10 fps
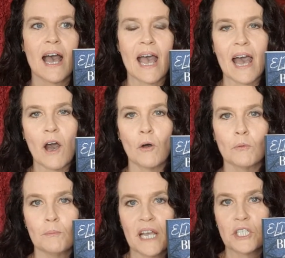
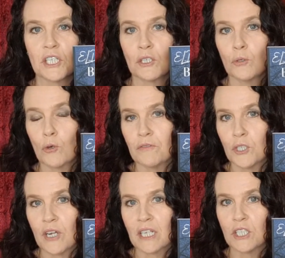how magic and law of
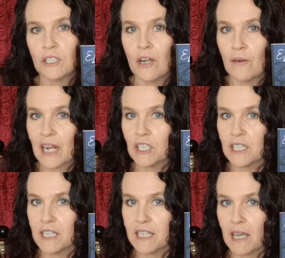attraction are
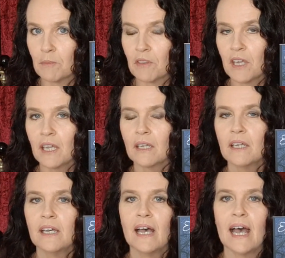actually the same thing.
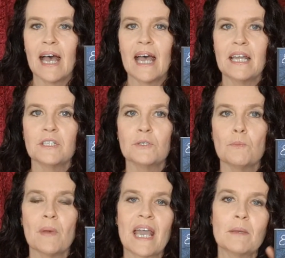And
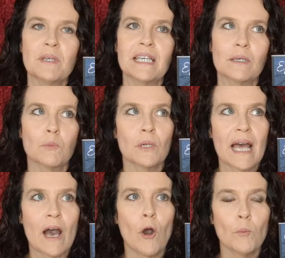maybe it will
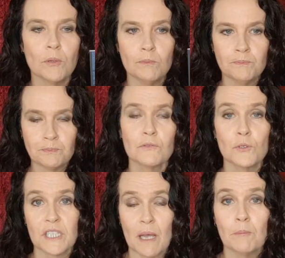help
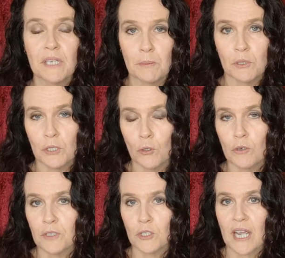for some people in law
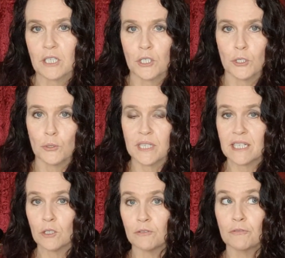of attraction who are
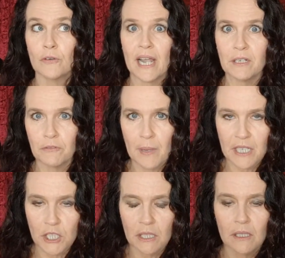still afraid of
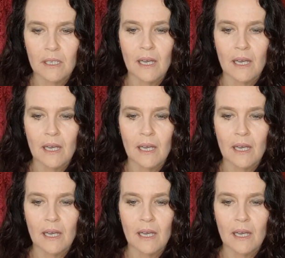magic